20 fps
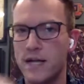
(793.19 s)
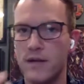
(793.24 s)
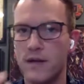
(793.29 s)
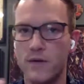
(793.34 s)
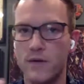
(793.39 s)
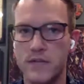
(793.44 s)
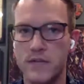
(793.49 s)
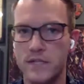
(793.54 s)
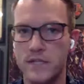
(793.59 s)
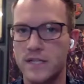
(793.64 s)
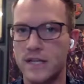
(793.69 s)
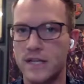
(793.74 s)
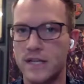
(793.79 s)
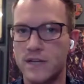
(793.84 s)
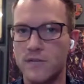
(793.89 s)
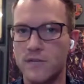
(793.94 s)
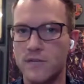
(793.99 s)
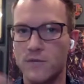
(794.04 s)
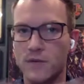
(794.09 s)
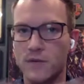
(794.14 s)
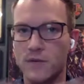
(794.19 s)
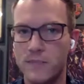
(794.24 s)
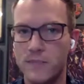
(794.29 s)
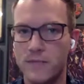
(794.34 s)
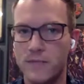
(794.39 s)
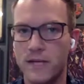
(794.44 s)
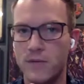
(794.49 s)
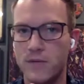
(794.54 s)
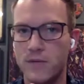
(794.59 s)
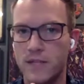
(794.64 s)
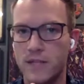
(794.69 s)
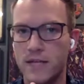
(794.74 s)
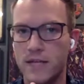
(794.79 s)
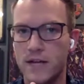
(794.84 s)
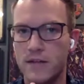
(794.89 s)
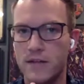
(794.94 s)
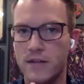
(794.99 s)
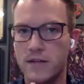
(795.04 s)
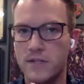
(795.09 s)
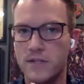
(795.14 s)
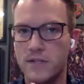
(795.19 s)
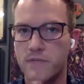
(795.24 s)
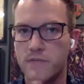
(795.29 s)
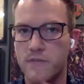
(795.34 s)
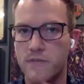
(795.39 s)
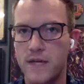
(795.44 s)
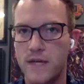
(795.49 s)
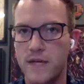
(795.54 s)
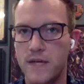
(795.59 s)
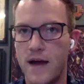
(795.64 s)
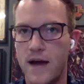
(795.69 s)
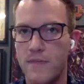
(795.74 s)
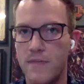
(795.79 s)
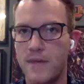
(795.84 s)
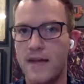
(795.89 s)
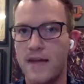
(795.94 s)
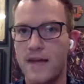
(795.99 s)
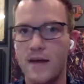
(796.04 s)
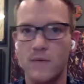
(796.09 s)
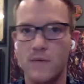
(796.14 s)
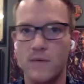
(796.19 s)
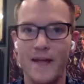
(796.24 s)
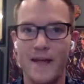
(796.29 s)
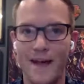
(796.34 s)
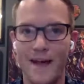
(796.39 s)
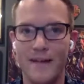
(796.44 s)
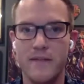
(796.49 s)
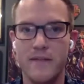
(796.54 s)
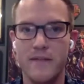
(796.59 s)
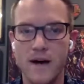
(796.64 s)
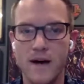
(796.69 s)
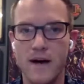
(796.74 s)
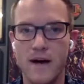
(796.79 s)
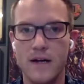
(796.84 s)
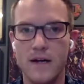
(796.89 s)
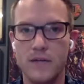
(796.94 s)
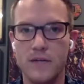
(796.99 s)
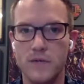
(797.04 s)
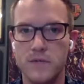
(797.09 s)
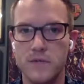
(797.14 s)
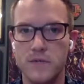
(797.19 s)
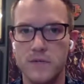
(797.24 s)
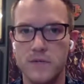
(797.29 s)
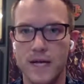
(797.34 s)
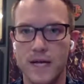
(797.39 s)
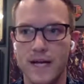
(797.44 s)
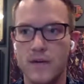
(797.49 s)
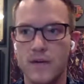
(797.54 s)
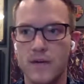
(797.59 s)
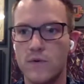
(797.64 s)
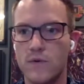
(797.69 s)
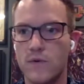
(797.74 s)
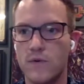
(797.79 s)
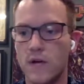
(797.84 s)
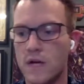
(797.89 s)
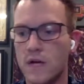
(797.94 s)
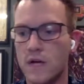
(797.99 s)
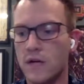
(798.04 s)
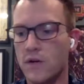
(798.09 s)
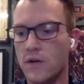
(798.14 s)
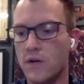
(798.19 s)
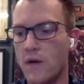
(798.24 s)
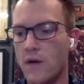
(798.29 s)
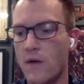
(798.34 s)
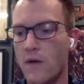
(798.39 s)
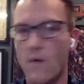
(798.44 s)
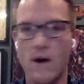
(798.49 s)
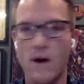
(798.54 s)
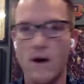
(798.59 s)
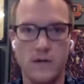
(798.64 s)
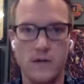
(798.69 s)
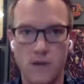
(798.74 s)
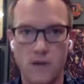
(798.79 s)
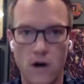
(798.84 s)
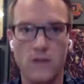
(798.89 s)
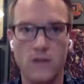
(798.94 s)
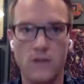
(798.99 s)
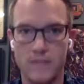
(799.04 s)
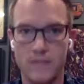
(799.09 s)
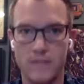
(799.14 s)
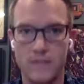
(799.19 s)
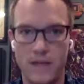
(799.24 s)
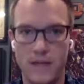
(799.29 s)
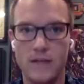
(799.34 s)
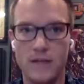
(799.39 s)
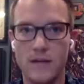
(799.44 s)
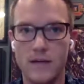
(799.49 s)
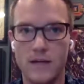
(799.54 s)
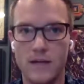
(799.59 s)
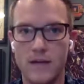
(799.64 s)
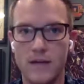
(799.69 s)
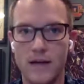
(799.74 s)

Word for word: And they were just really played well together. So for me, I began with the end in mind, which was like, who do, who do I want calling me?